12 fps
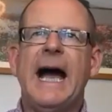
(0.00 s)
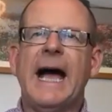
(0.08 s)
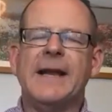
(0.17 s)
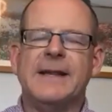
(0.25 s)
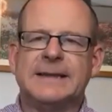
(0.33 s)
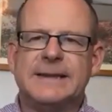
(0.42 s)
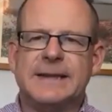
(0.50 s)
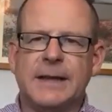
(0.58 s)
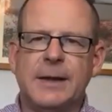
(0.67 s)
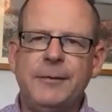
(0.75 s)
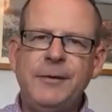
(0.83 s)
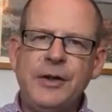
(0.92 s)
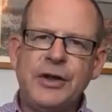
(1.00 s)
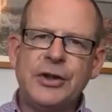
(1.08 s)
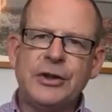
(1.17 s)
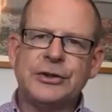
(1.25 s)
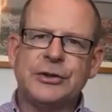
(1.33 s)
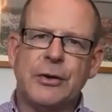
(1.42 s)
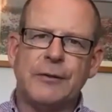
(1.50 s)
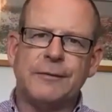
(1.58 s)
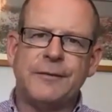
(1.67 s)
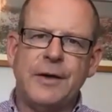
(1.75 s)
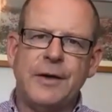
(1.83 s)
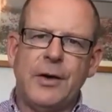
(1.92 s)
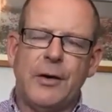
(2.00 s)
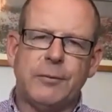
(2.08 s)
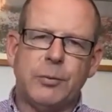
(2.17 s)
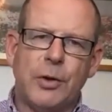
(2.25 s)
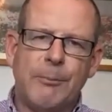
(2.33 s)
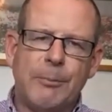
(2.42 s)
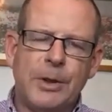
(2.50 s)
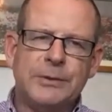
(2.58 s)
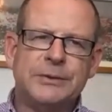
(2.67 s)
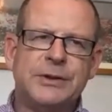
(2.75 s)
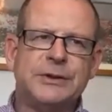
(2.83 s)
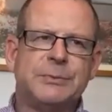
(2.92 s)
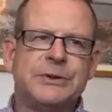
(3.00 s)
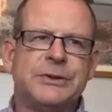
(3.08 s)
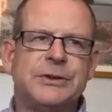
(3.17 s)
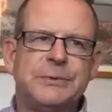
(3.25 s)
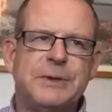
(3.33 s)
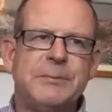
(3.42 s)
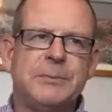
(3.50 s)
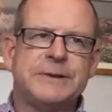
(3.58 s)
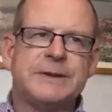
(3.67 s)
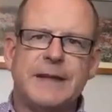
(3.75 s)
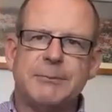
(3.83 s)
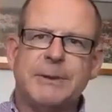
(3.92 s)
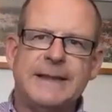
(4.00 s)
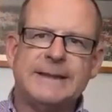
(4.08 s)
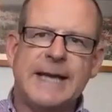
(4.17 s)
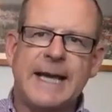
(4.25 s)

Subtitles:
And the significance of what Moses was doing was that when his